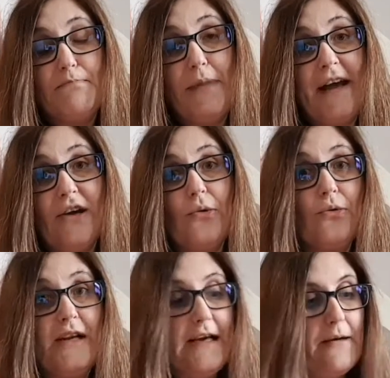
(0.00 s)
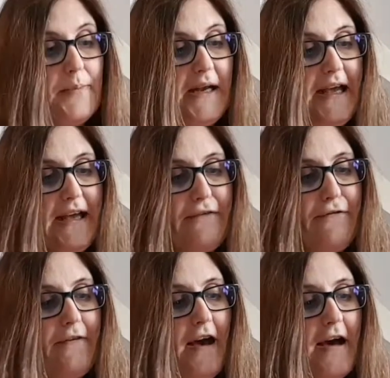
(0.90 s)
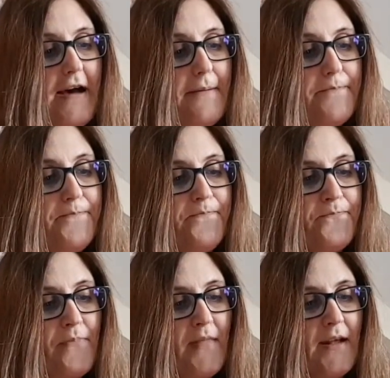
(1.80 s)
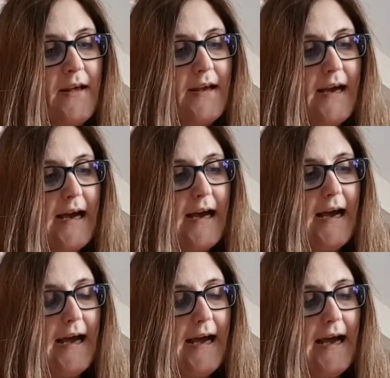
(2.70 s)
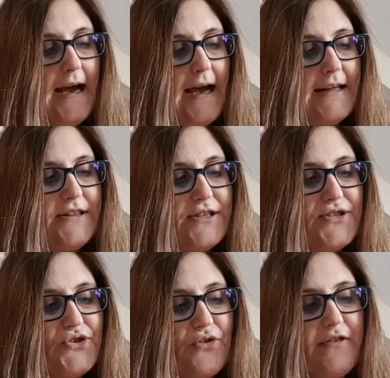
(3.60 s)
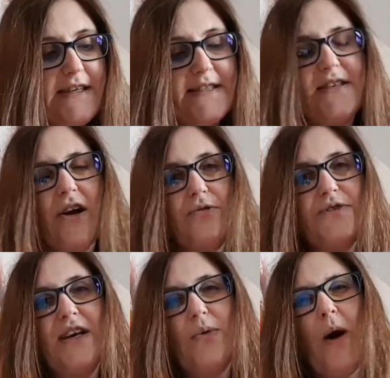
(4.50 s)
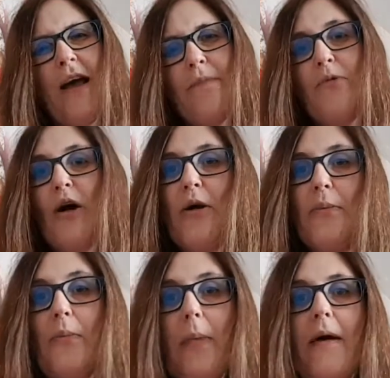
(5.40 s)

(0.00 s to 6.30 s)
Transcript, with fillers: in Bengali, I believe. Um, and the story is told in quite a pro